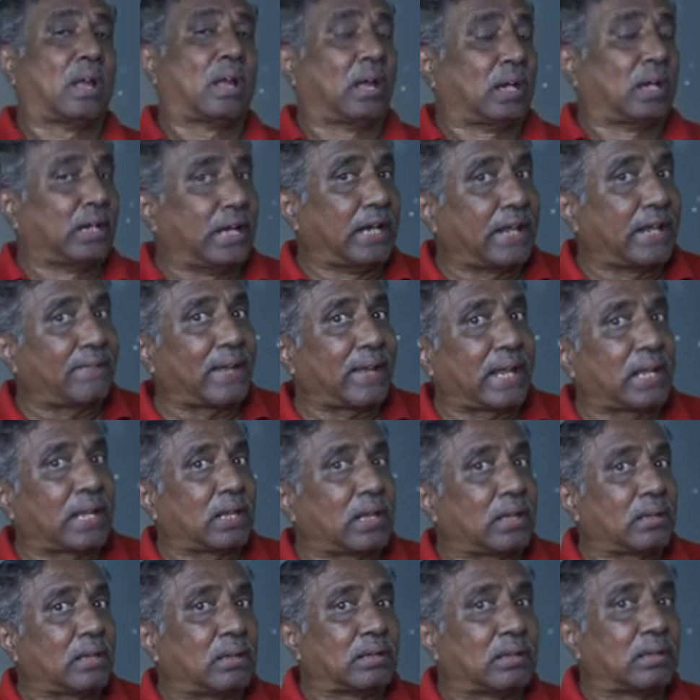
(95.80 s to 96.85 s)

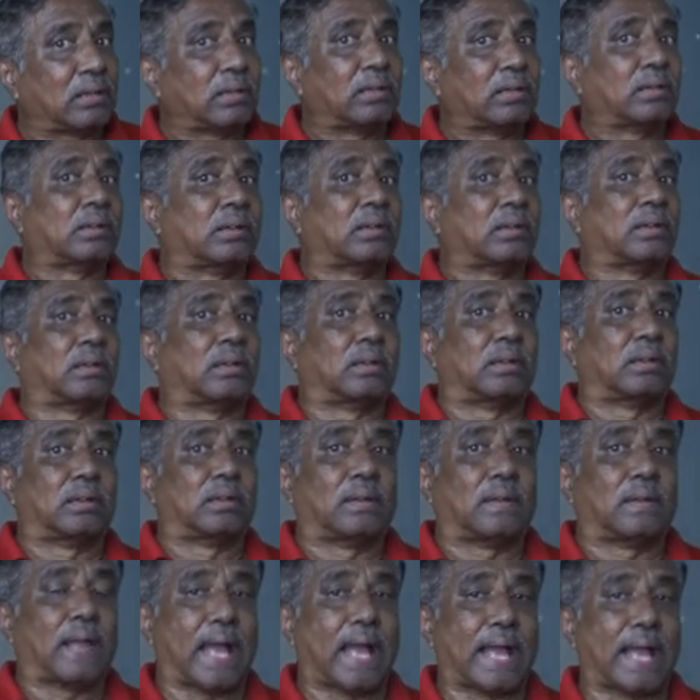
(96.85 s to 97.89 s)
Living
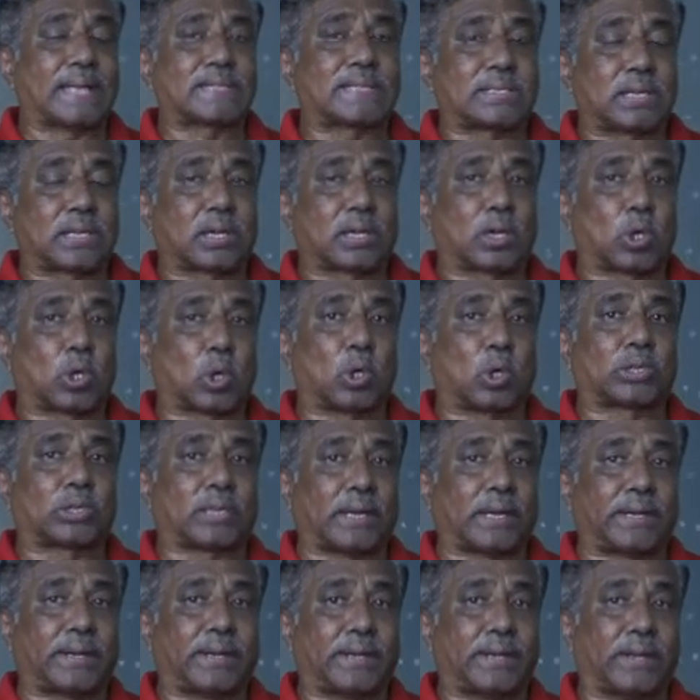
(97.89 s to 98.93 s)
has growth
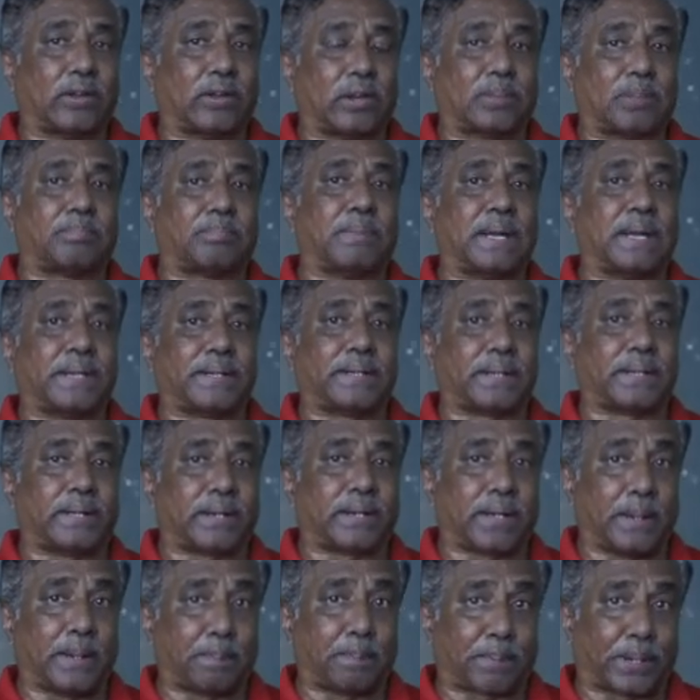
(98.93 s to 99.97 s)
and development,
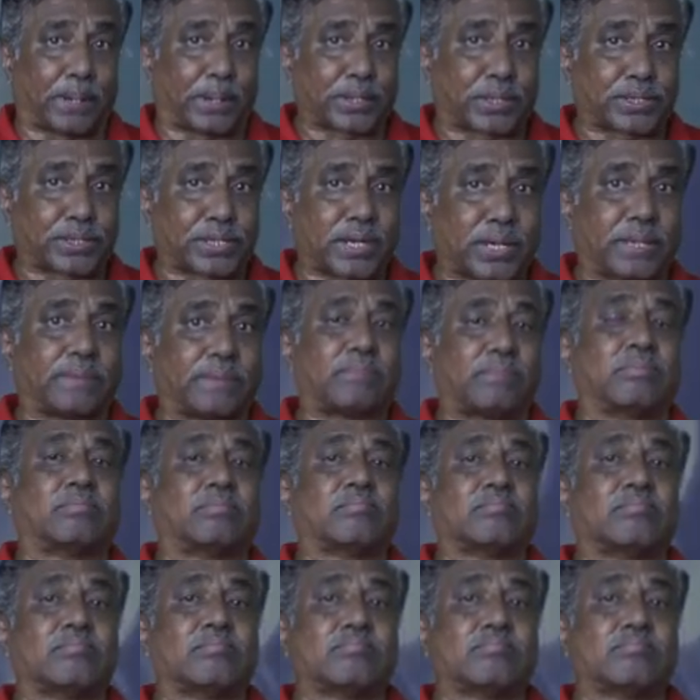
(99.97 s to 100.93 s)
reproduction,